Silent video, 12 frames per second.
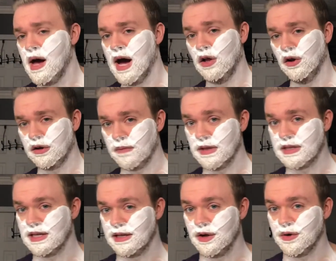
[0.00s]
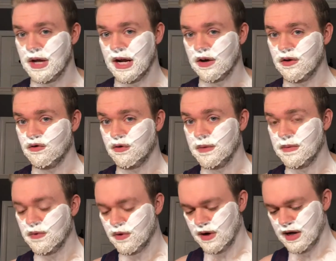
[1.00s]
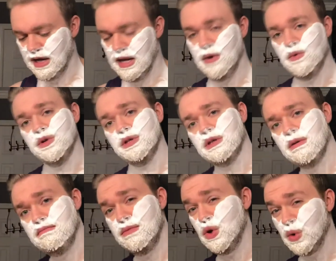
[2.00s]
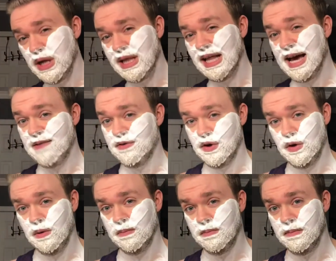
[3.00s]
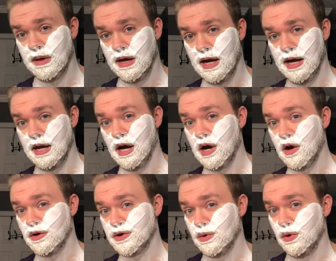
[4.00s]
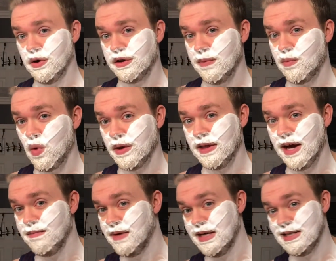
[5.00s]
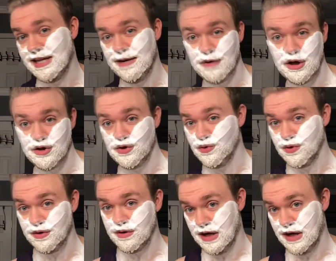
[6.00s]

I looked up the scent note that I couldn't remember, and it was muted lavender. And I also looked up what that means, and I'm not sure.